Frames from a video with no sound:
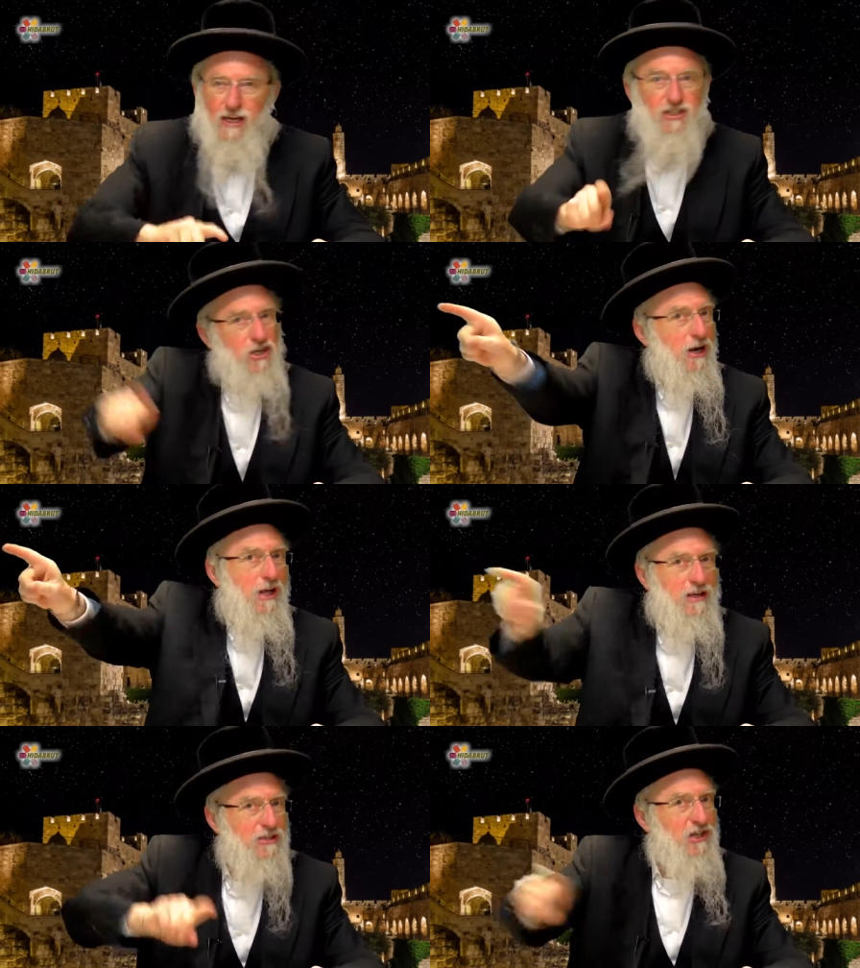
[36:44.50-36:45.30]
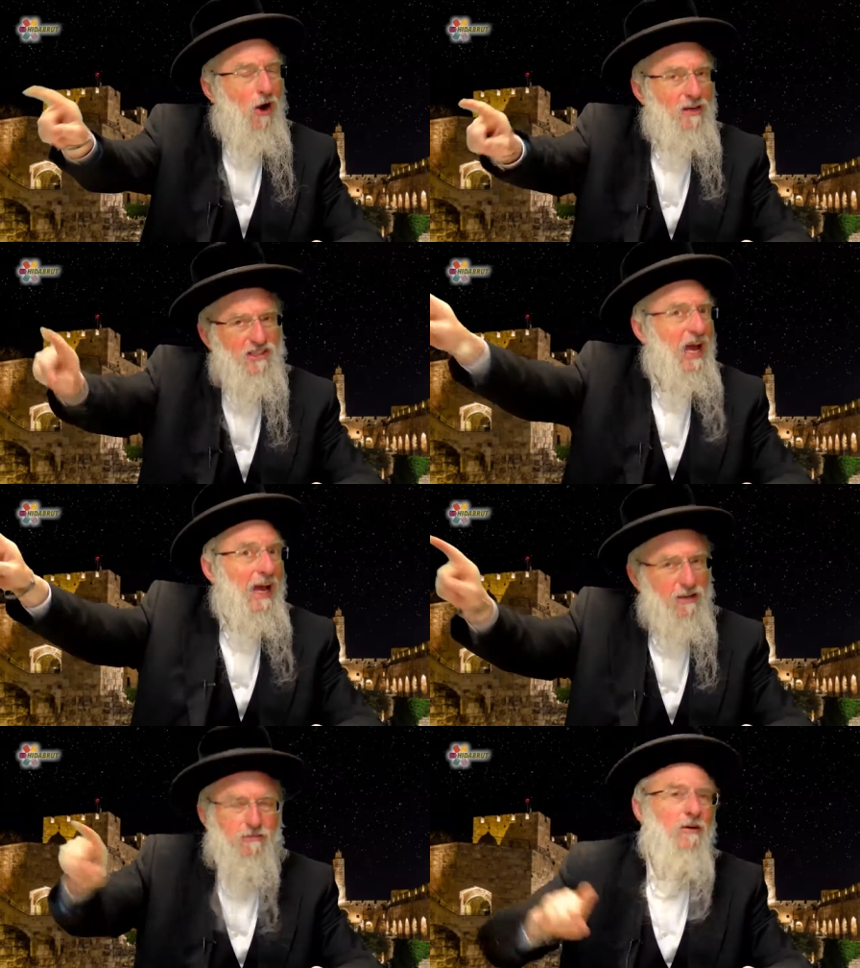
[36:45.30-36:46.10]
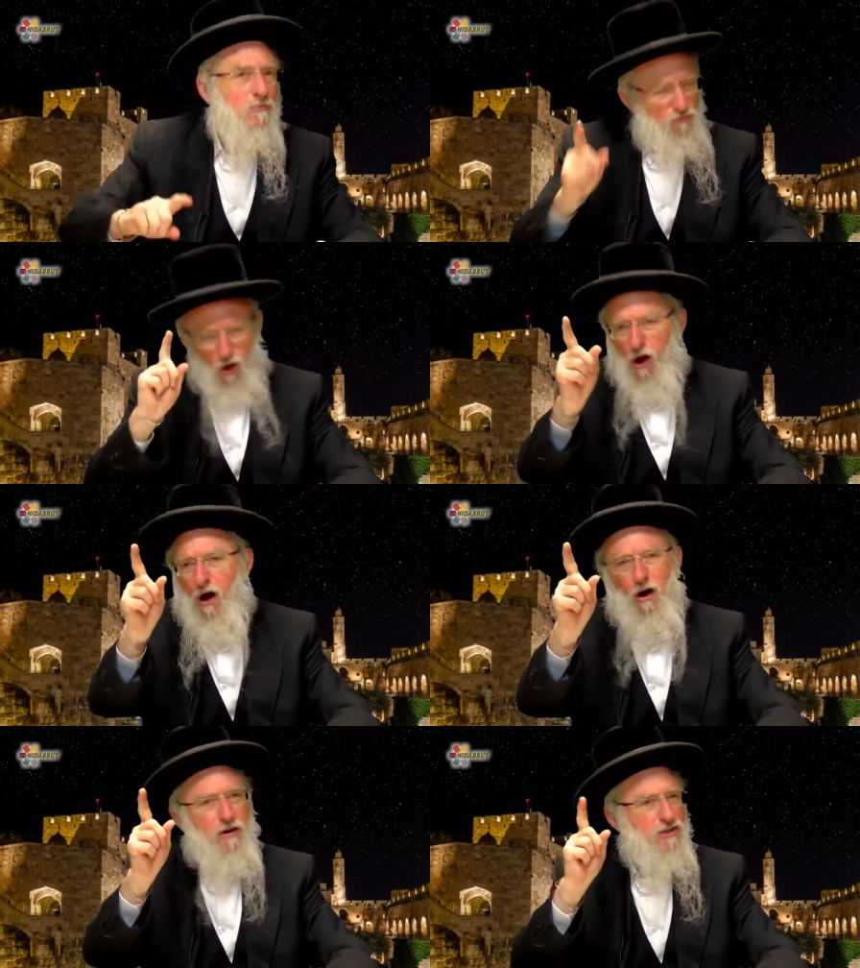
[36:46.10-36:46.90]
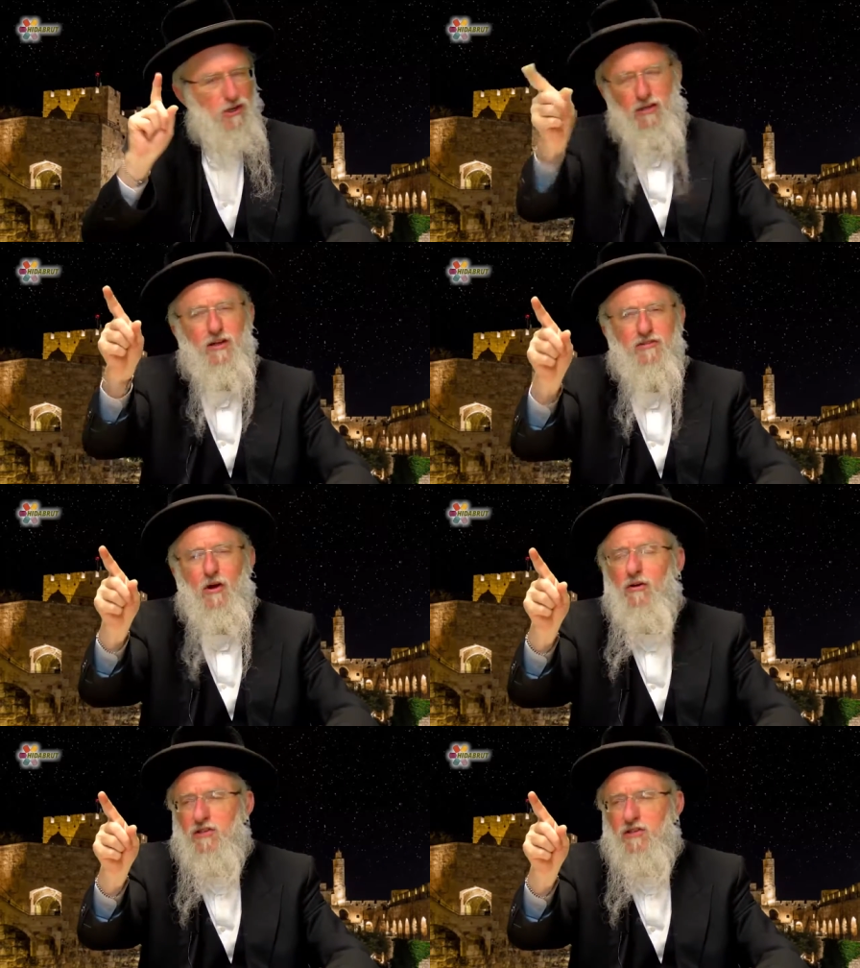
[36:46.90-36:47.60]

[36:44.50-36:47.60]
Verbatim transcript: He's turning. He's going to check. Oh, he's turning to